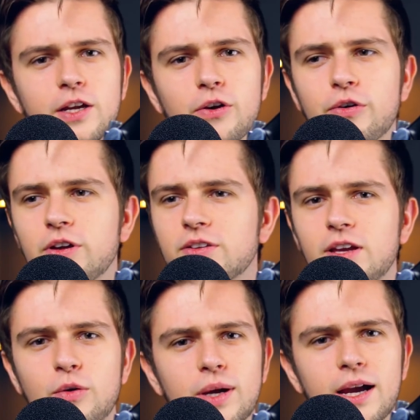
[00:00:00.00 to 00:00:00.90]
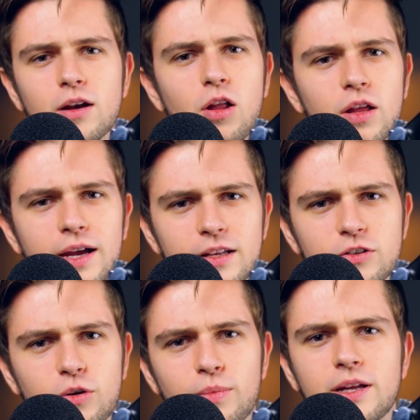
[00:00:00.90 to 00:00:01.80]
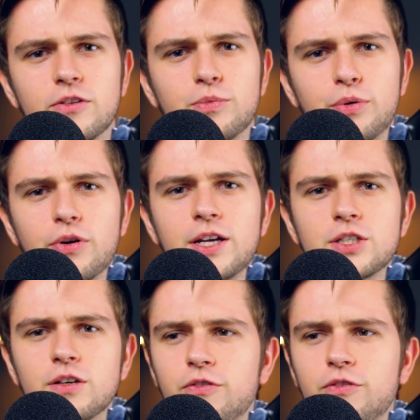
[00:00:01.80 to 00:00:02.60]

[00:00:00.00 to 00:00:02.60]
curious and we can all get some inspiration